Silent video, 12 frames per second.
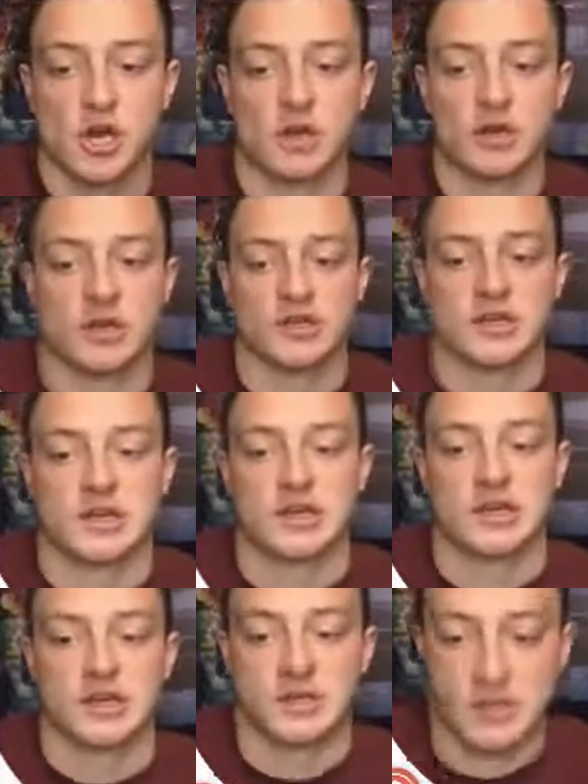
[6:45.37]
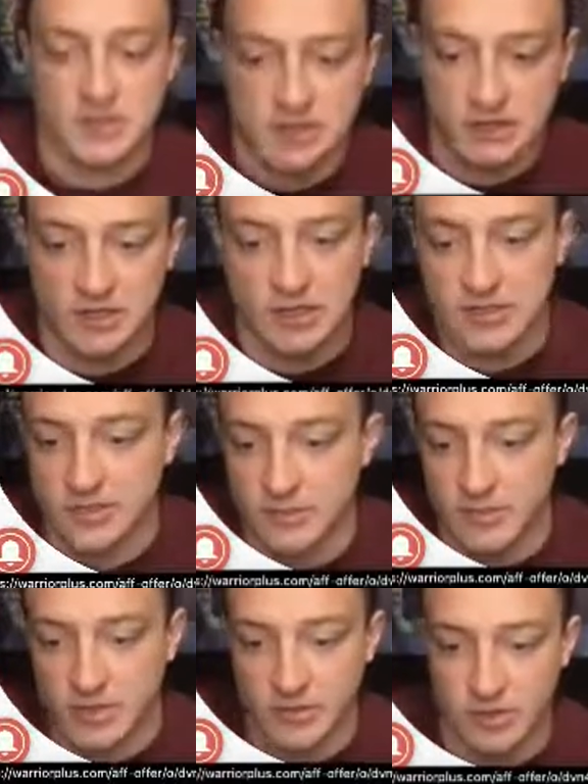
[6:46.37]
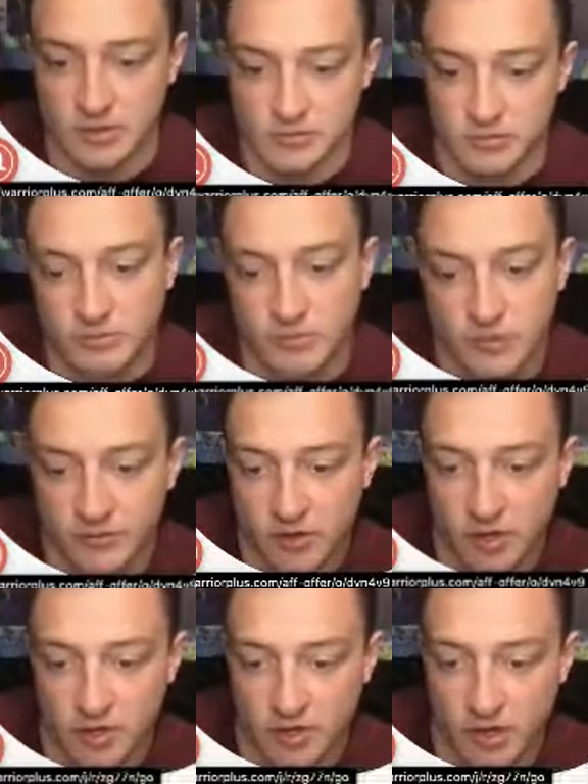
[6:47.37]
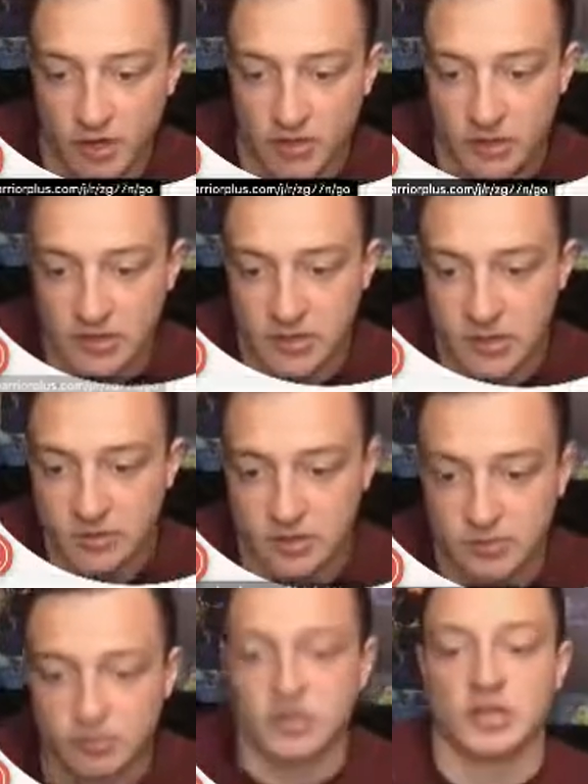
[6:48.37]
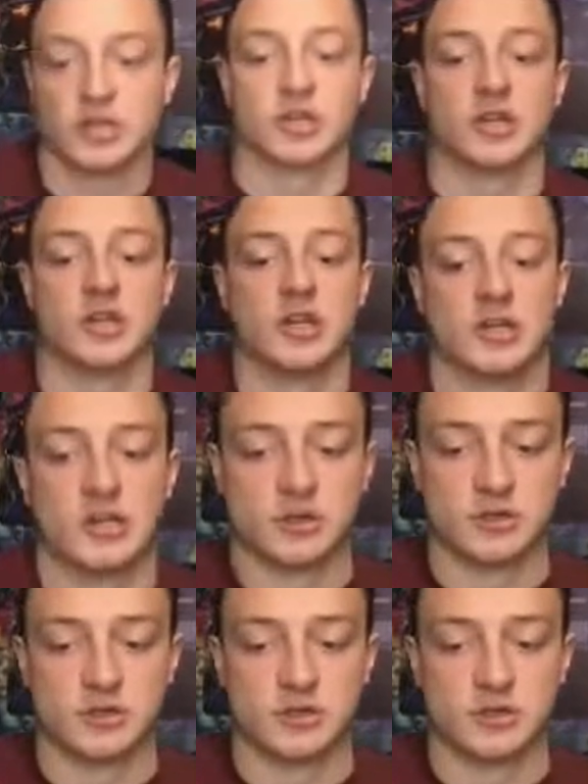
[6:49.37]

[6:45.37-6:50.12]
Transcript: Okay, take it. That's a maybe. If not, great. This one's pretty good.